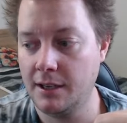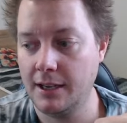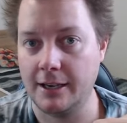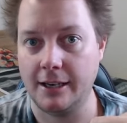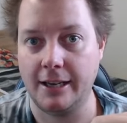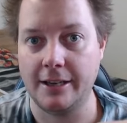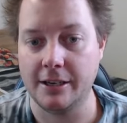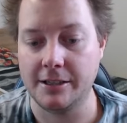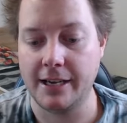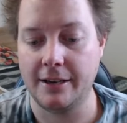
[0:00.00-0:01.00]
at a later
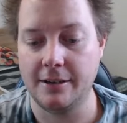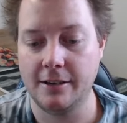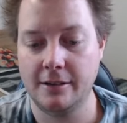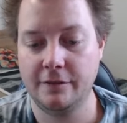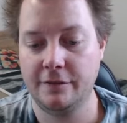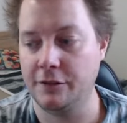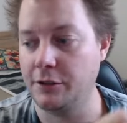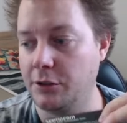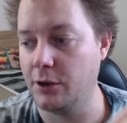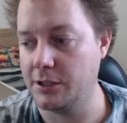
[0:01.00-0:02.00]
date for you
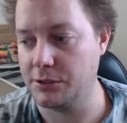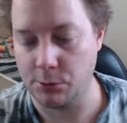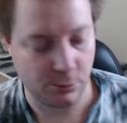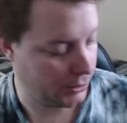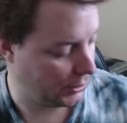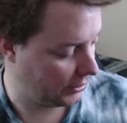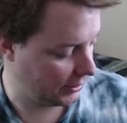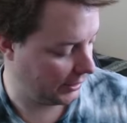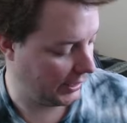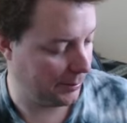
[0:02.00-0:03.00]
guys also, so
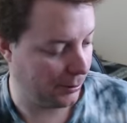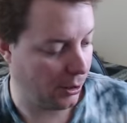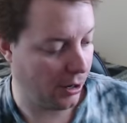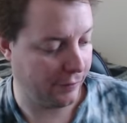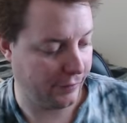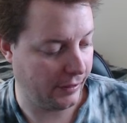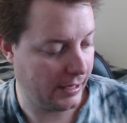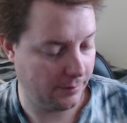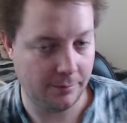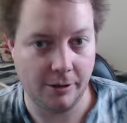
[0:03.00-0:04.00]
keep an eye out for
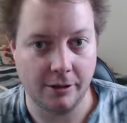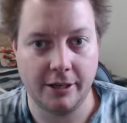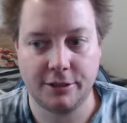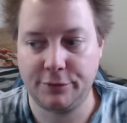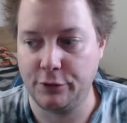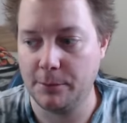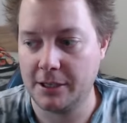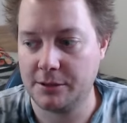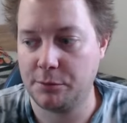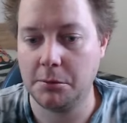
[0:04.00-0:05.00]
that in the next few
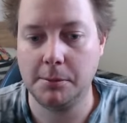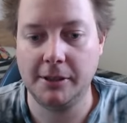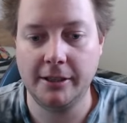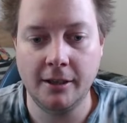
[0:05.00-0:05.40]
months probably.